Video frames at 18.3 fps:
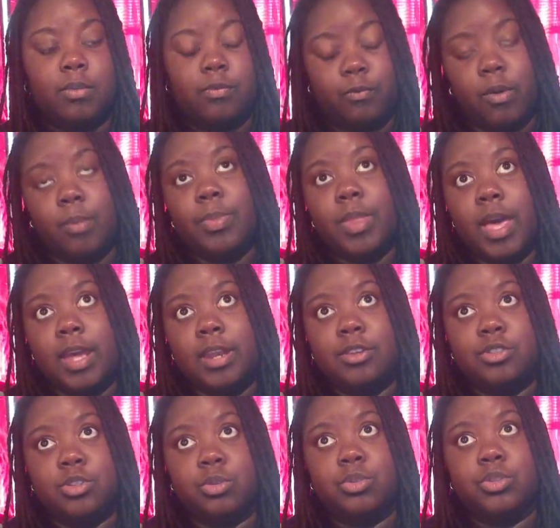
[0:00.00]
from the Head
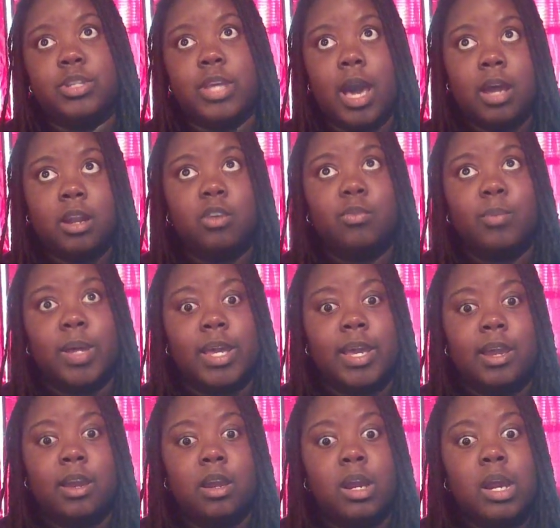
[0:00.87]
and Shoulders out of my
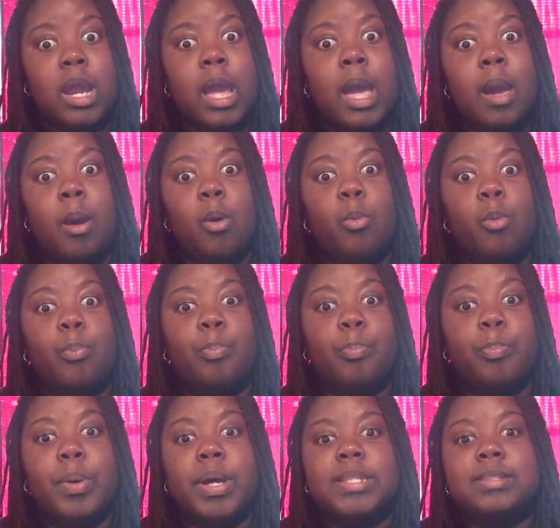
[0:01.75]
hair,
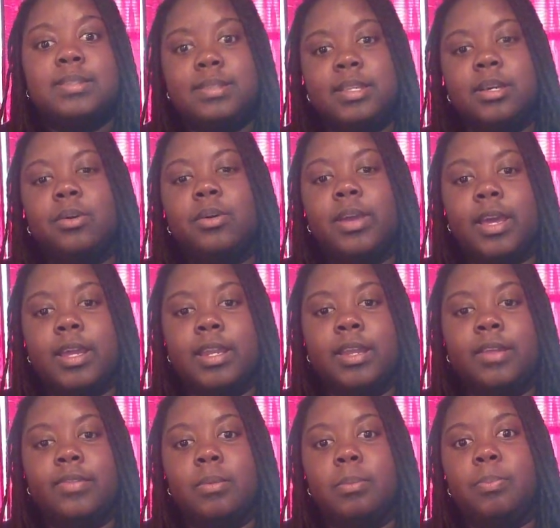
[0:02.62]
but still
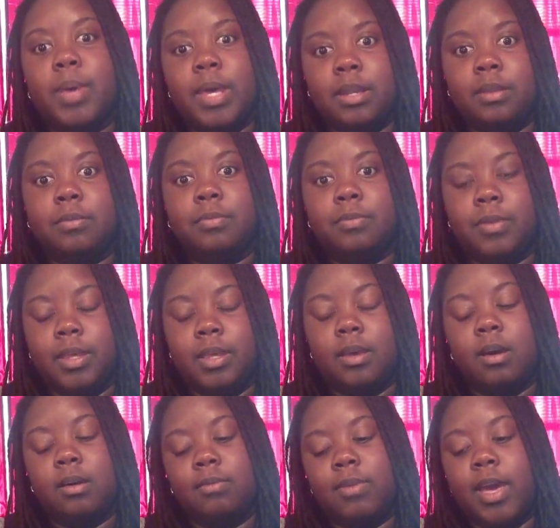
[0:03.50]
getting the
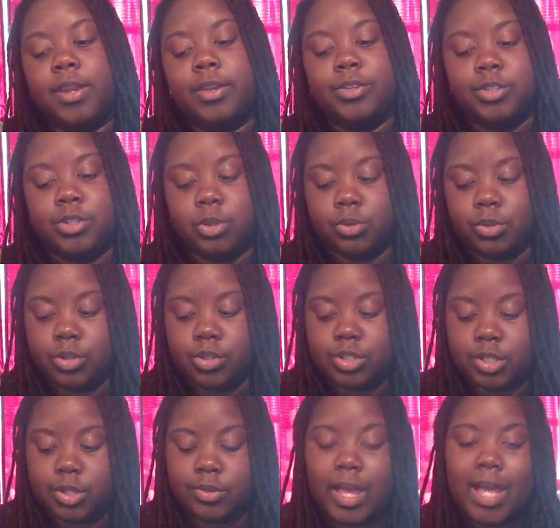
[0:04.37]
benefit of Head and
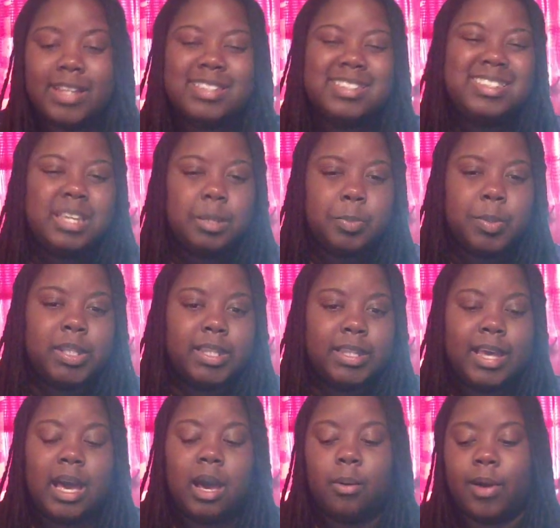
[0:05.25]
Shoulders. So that's
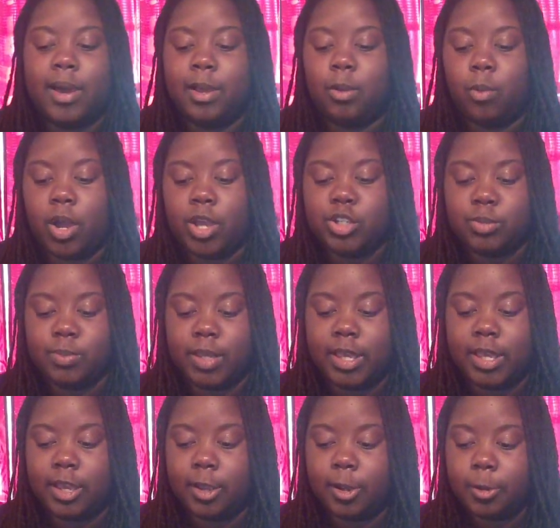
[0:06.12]
typically how I wash
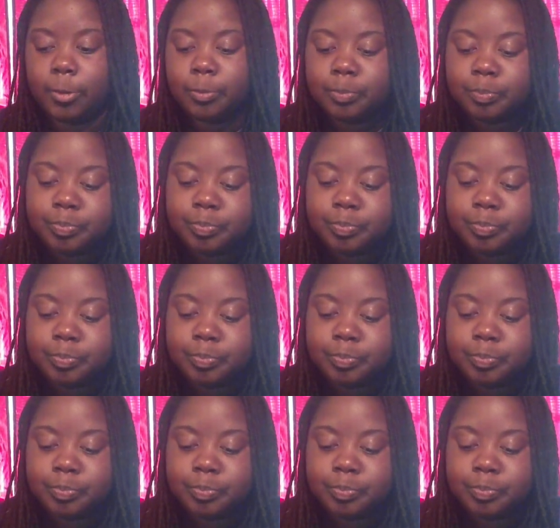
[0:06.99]
my hair.